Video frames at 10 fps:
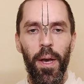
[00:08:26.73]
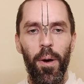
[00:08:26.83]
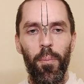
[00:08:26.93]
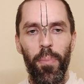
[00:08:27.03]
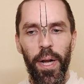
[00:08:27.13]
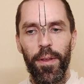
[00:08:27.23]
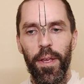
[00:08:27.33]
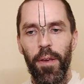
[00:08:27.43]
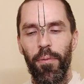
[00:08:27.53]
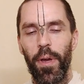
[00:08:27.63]
But
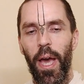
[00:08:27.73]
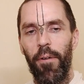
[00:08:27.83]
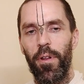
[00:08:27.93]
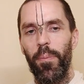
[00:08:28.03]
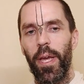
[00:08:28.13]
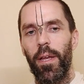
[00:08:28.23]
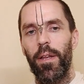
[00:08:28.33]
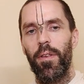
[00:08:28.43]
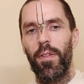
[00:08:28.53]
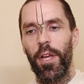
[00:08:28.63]
if we have to make a
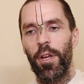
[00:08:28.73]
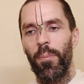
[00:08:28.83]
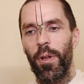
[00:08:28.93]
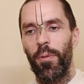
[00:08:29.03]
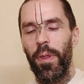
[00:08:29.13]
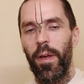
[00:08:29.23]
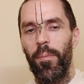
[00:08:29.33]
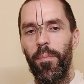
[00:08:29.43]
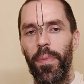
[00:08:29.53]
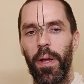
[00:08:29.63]
distinction between
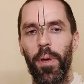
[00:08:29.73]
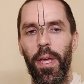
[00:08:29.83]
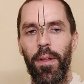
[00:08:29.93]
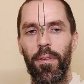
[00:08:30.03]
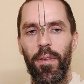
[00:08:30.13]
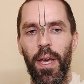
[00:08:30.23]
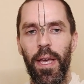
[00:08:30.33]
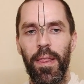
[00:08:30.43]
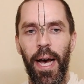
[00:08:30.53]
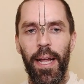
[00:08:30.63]
them, then we can say
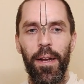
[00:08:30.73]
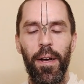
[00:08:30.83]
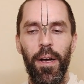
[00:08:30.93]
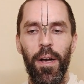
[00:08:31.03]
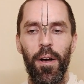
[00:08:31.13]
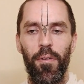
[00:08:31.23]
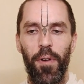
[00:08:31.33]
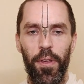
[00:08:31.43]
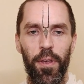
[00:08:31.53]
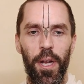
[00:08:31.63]
that
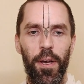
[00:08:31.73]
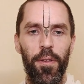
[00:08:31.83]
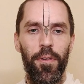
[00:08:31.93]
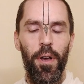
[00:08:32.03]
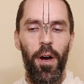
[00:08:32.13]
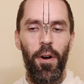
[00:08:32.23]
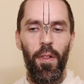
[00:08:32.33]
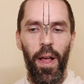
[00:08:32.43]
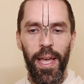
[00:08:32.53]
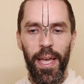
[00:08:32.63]
vasanas are
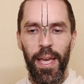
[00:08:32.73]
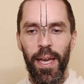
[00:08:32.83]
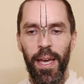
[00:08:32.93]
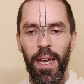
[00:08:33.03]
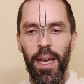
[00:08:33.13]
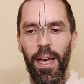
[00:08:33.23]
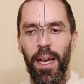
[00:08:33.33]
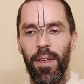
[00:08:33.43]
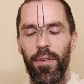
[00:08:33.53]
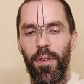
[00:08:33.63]
like
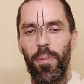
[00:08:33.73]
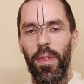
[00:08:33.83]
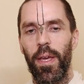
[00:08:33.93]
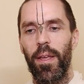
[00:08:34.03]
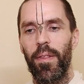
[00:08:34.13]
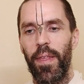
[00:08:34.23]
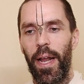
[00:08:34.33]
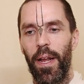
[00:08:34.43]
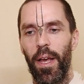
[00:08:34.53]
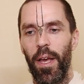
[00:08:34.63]
something
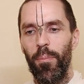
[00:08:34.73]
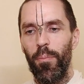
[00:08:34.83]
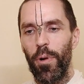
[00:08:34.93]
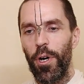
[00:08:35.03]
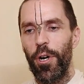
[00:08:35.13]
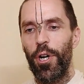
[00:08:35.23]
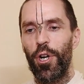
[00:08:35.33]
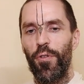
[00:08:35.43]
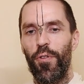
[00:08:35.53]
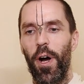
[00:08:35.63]
that emerge
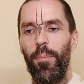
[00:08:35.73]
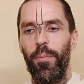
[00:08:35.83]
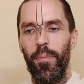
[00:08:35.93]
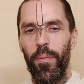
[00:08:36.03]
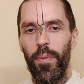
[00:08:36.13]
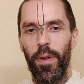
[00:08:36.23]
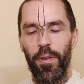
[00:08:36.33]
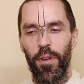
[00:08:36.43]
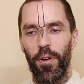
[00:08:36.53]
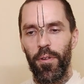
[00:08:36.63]
from
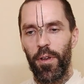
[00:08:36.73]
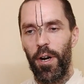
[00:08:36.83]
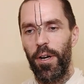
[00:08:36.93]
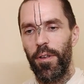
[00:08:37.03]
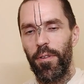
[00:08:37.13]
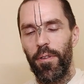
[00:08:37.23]
samskaras,